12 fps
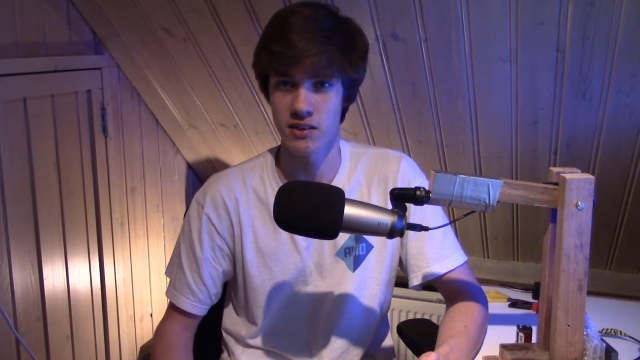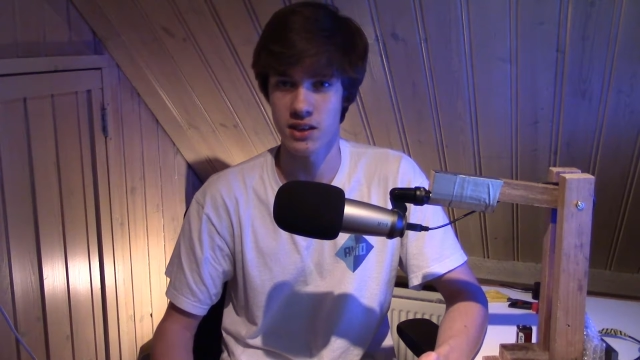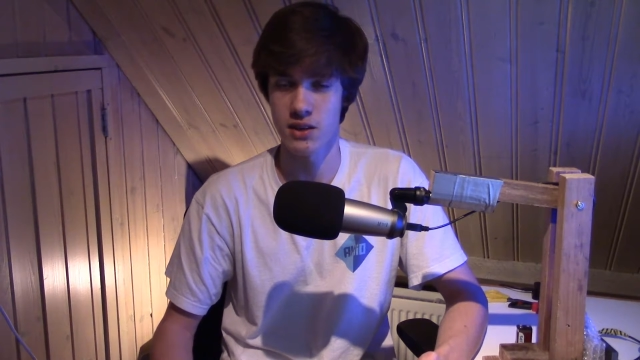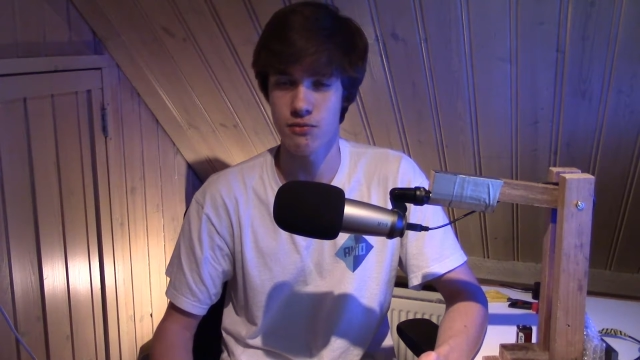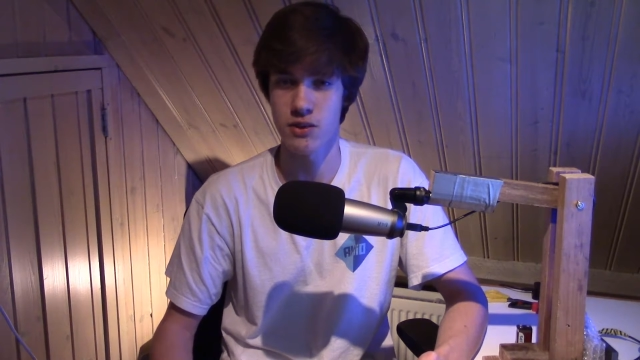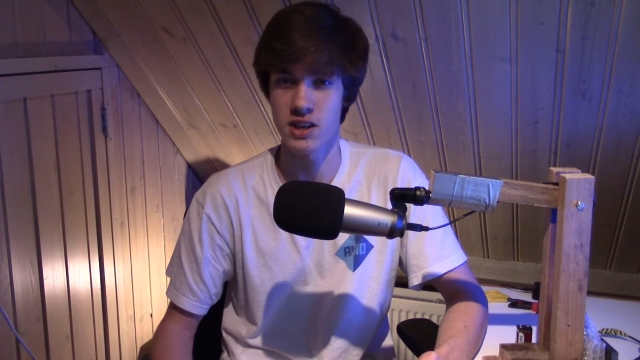and
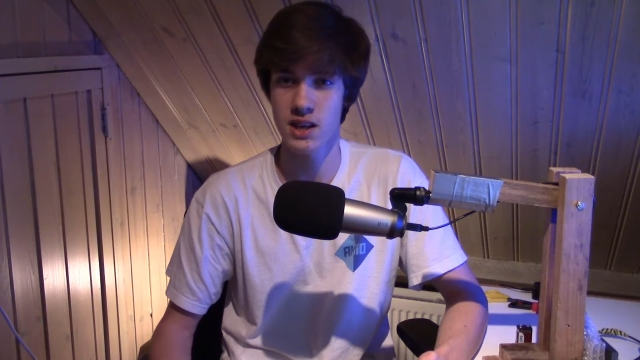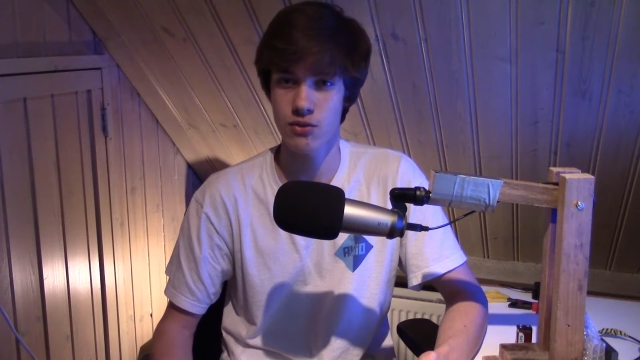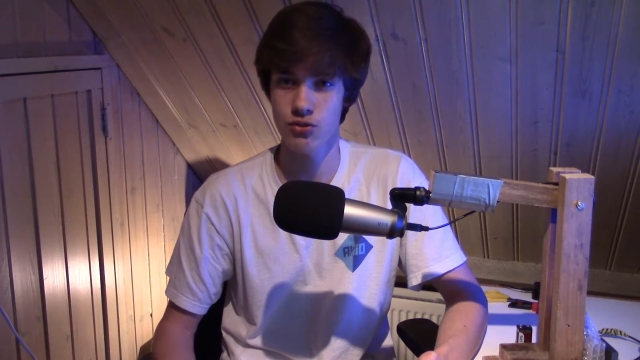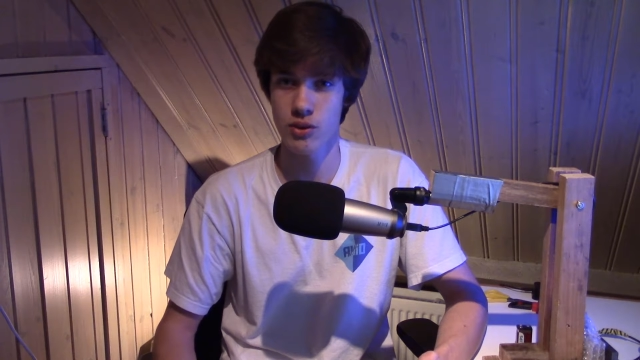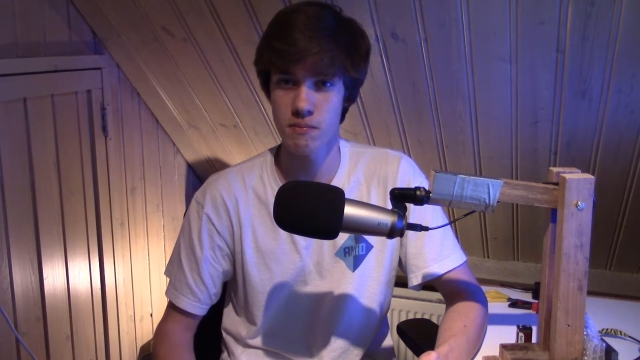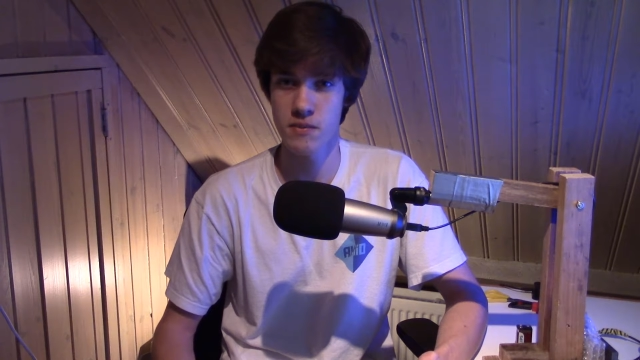if he
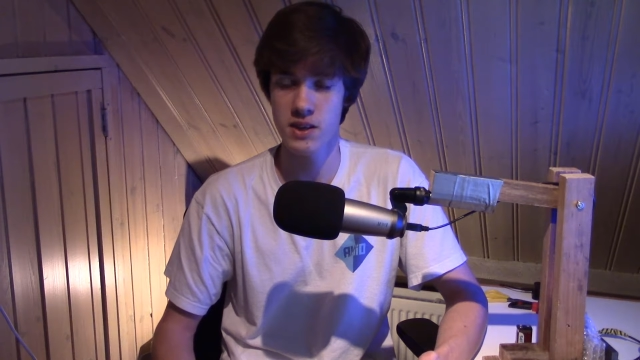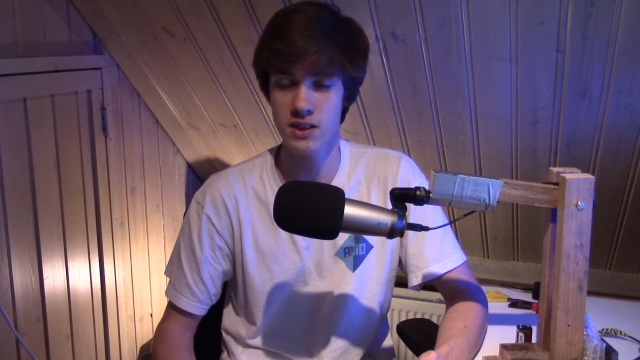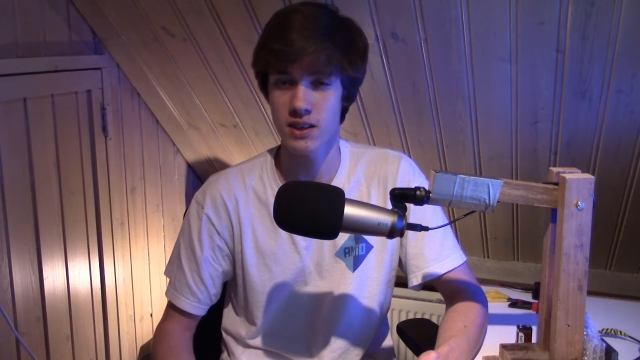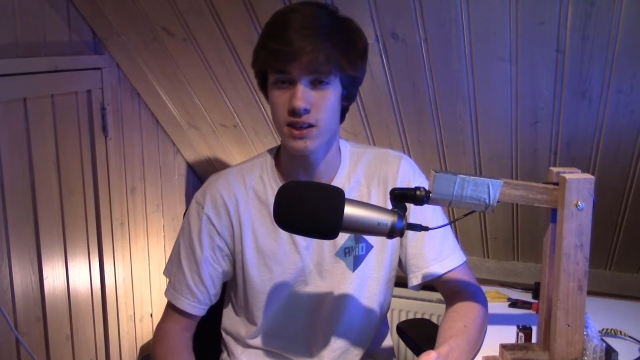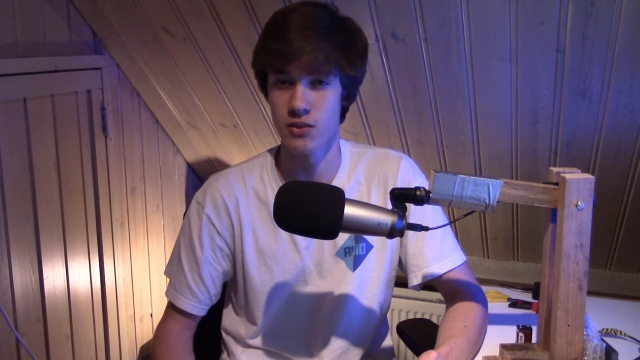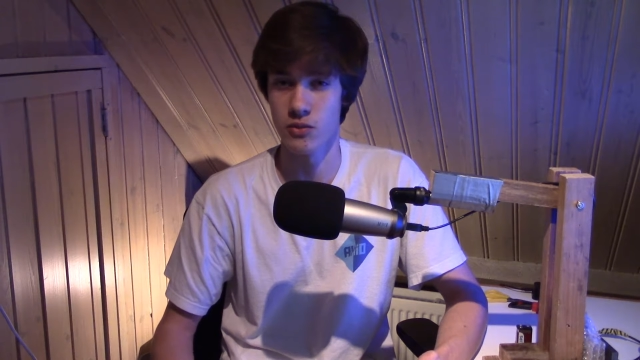gets something,
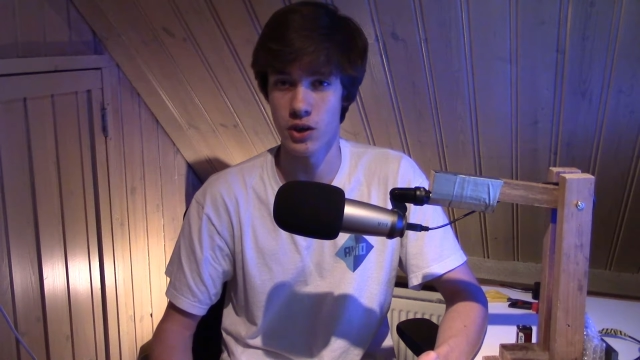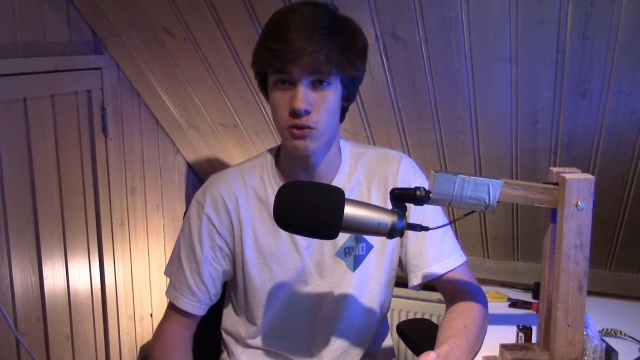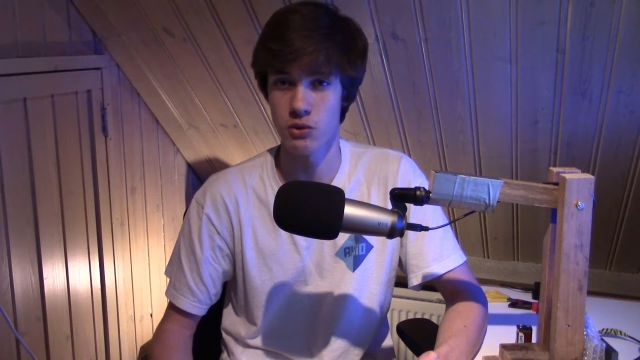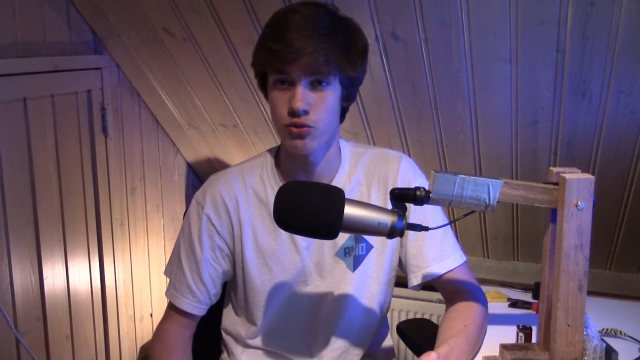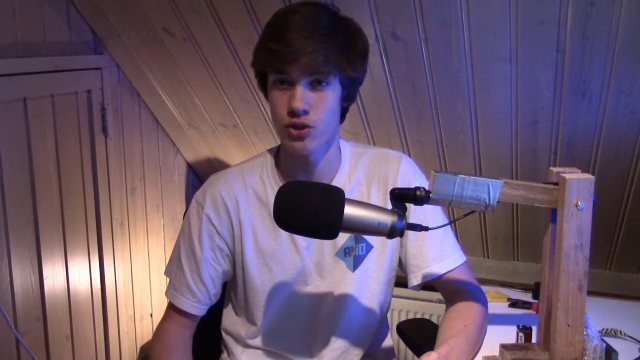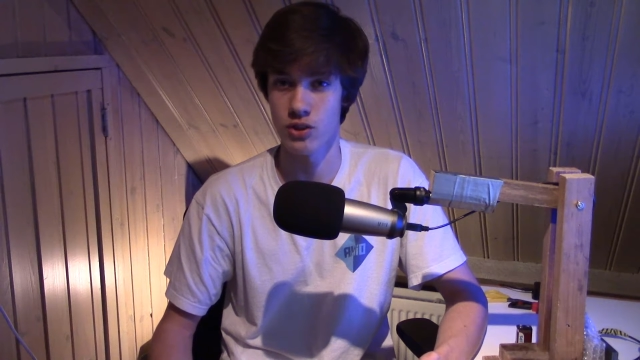he'll
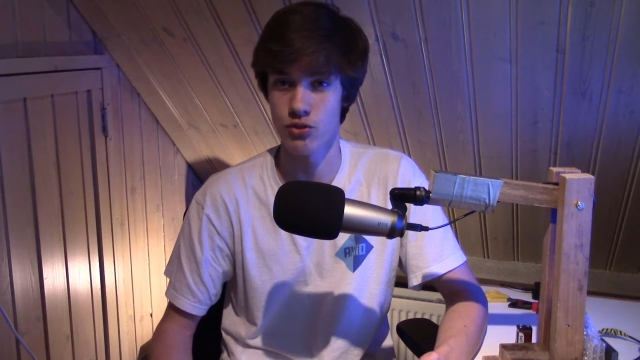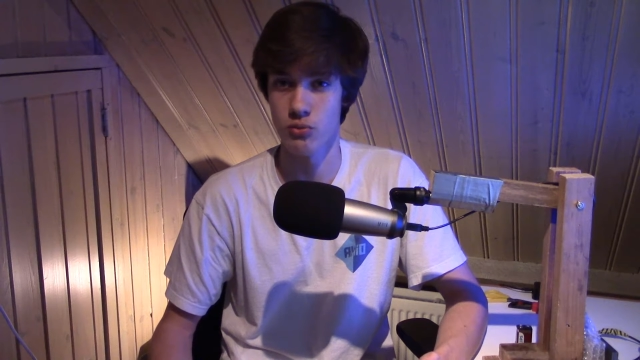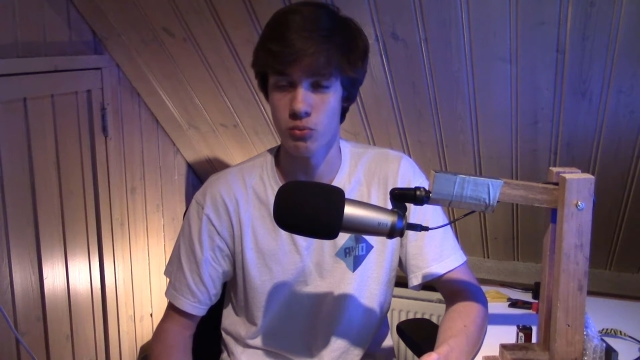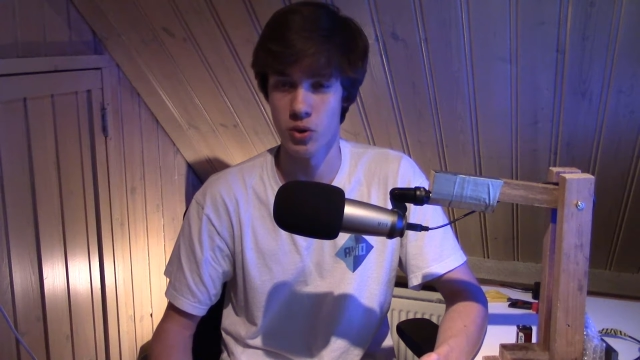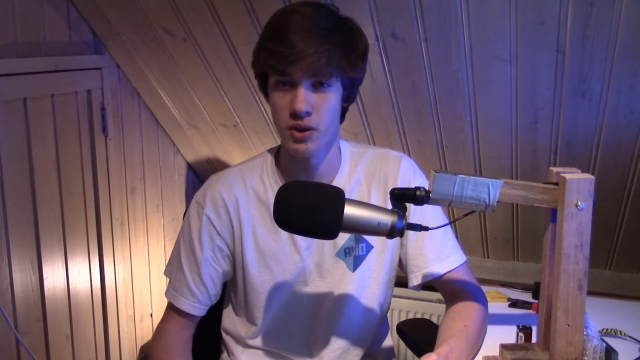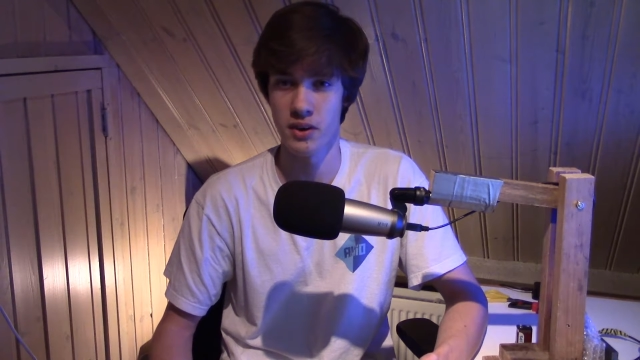know it's a
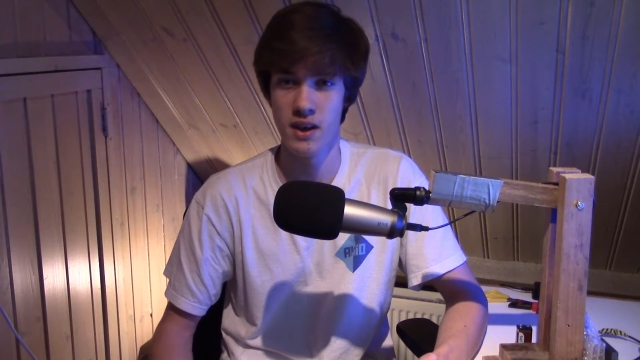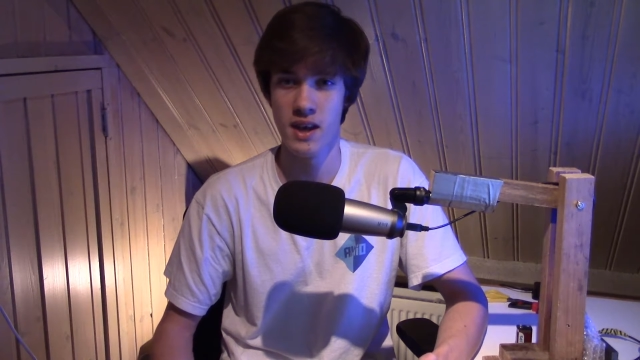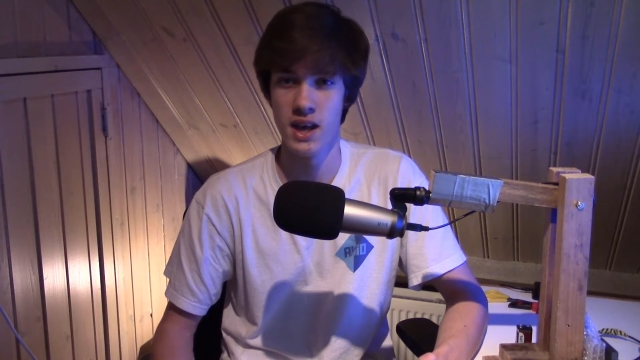1,